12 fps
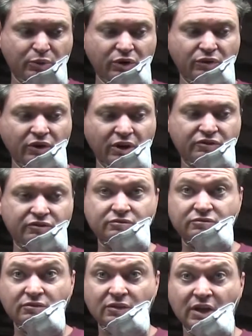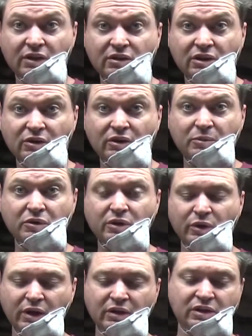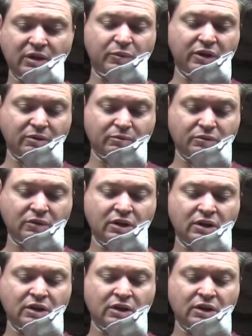pretty rough. And so I'm going to go ahead and step it up.